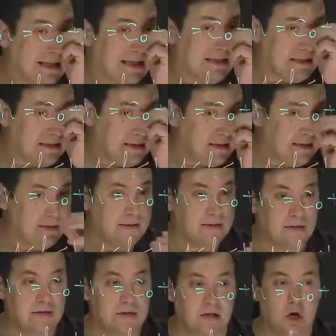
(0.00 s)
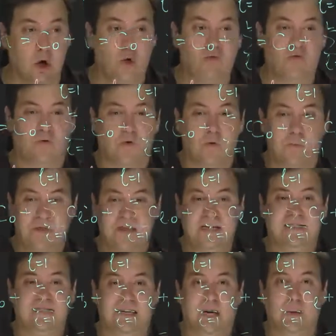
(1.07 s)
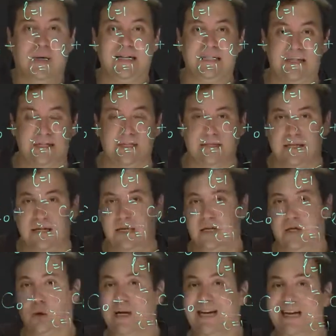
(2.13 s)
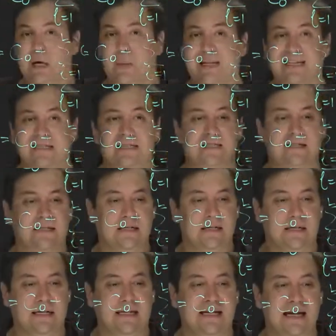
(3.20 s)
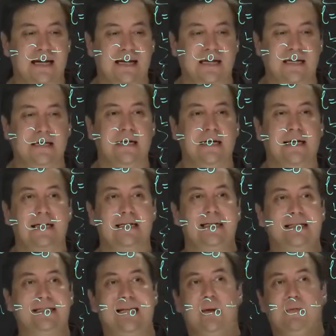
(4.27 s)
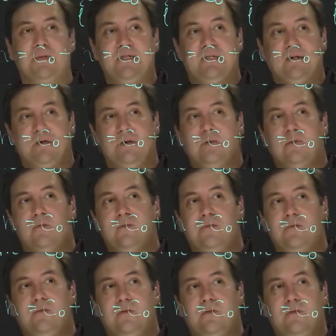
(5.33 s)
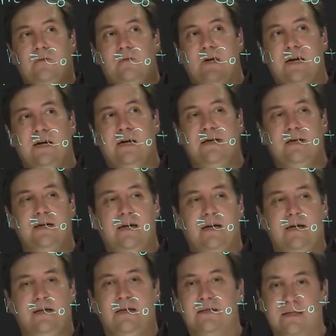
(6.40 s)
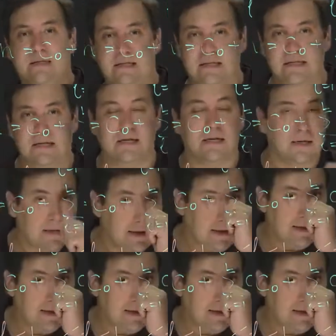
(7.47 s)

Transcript: let's go from these inequalities to inequalities containing sums of I and C.